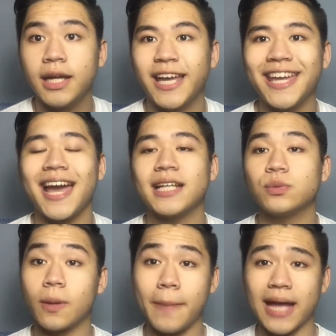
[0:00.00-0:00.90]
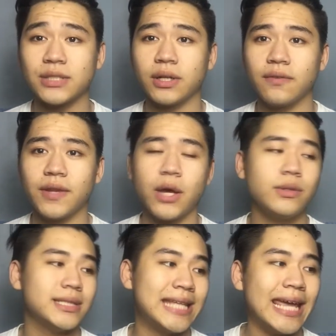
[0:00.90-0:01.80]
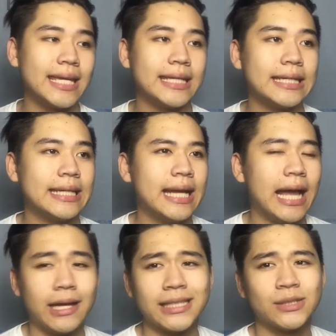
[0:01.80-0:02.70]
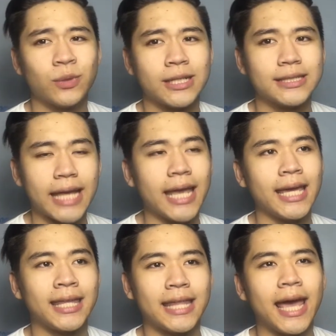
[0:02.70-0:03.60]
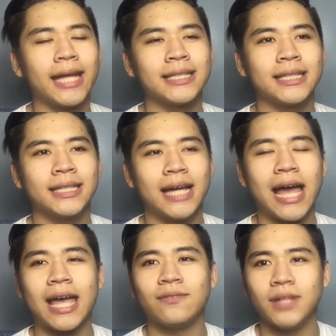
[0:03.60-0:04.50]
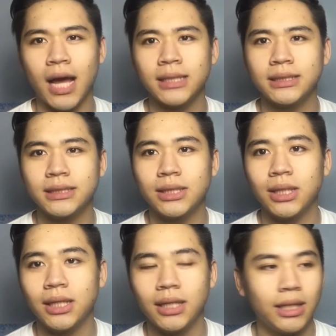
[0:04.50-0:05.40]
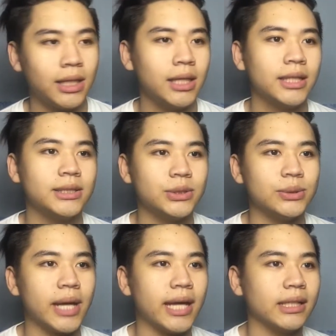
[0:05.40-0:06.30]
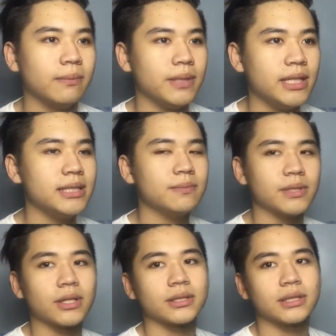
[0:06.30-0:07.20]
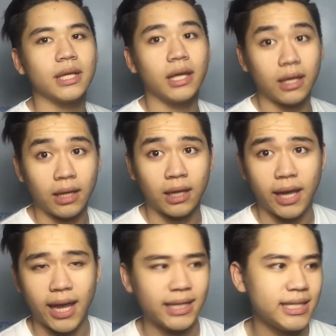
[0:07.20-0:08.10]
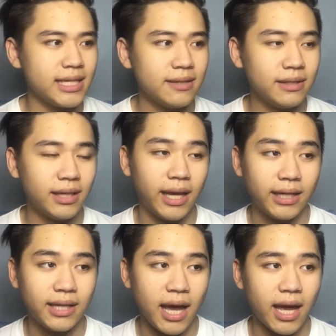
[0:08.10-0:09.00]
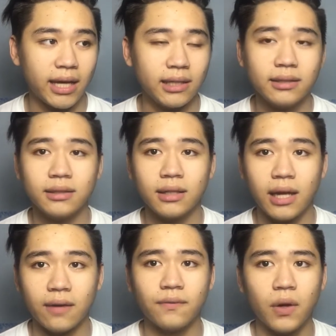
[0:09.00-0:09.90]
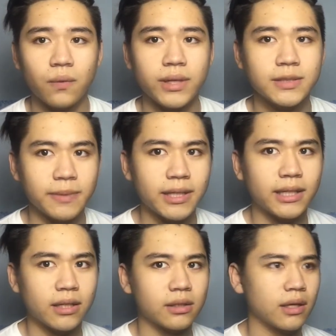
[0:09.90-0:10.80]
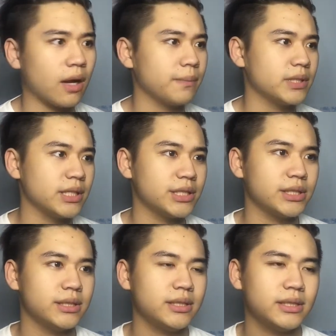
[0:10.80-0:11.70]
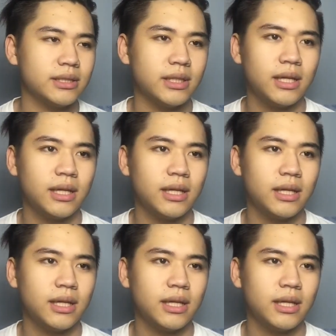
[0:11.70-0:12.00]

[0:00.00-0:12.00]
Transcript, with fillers: Hey guys, welcome back to another video. Today, I just want to say that I have lost to Andy Beast because uh, Andy and I have always been in competitions